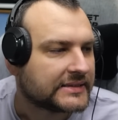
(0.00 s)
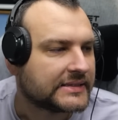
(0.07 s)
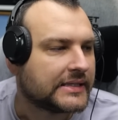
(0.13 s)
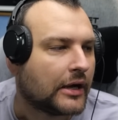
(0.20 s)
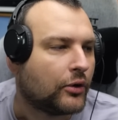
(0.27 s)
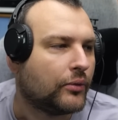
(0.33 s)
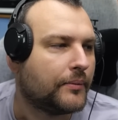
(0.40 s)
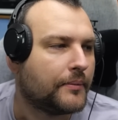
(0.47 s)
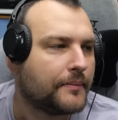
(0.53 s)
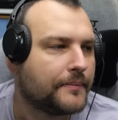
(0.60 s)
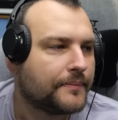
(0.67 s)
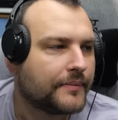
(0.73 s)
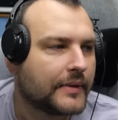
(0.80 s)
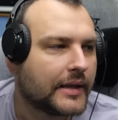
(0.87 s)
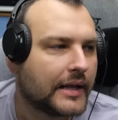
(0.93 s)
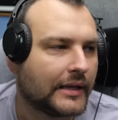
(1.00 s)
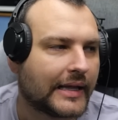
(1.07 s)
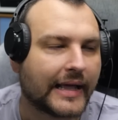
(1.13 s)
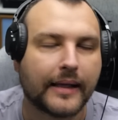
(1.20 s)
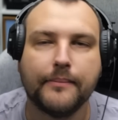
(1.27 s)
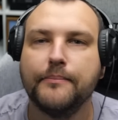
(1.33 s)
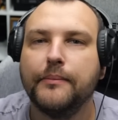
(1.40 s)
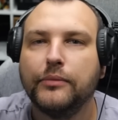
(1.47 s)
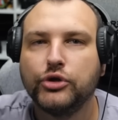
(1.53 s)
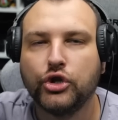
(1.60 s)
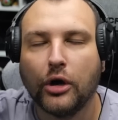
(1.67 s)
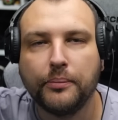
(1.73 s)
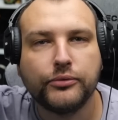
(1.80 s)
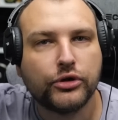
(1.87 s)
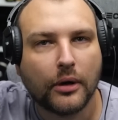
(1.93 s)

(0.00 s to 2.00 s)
no like top